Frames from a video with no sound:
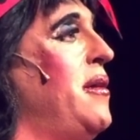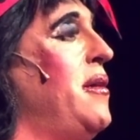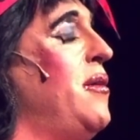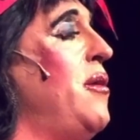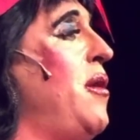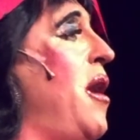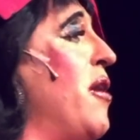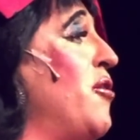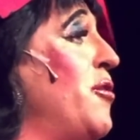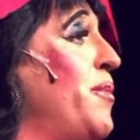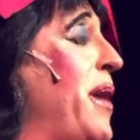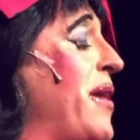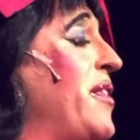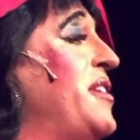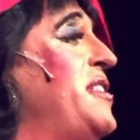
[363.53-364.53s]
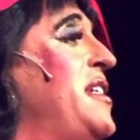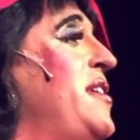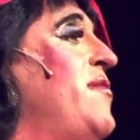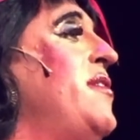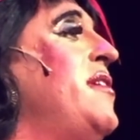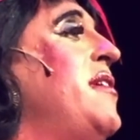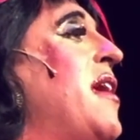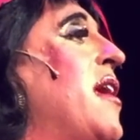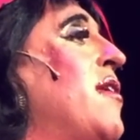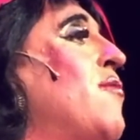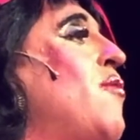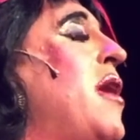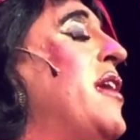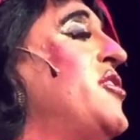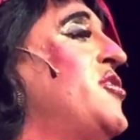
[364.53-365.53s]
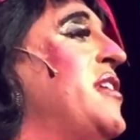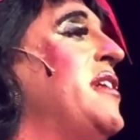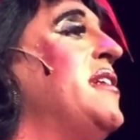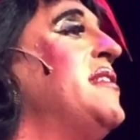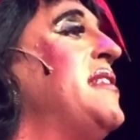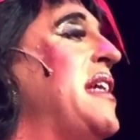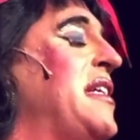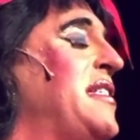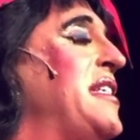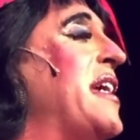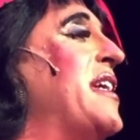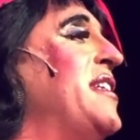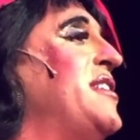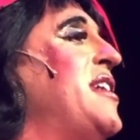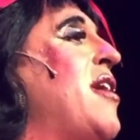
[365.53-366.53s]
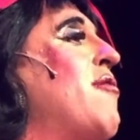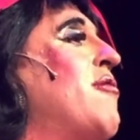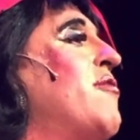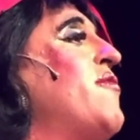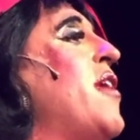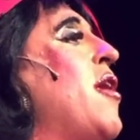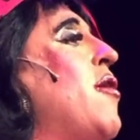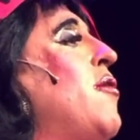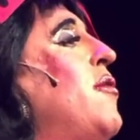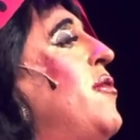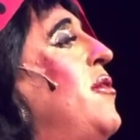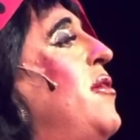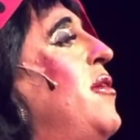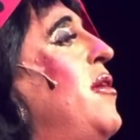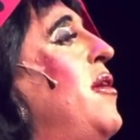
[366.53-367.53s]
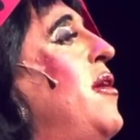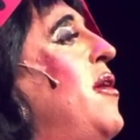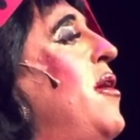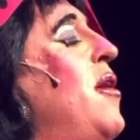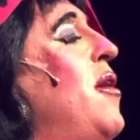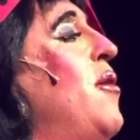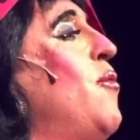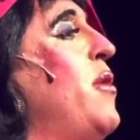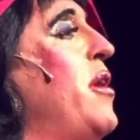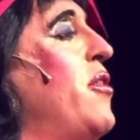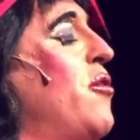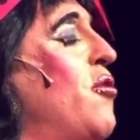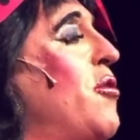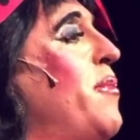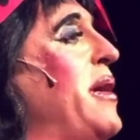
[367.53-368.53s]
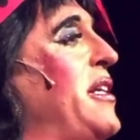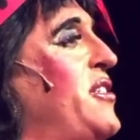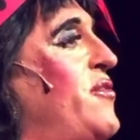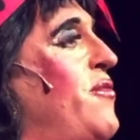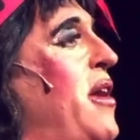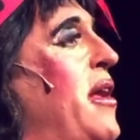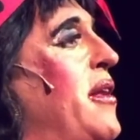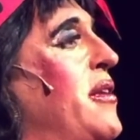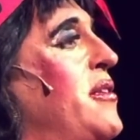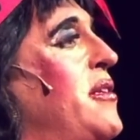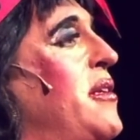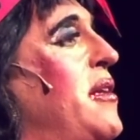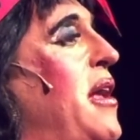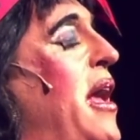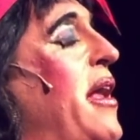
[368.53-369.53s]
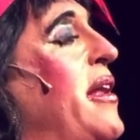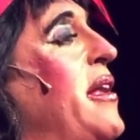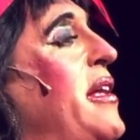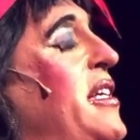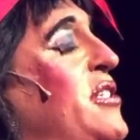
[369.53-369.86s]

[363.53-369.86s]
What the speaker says: huddled by the TV and watched as that second tower fell with her best friend and his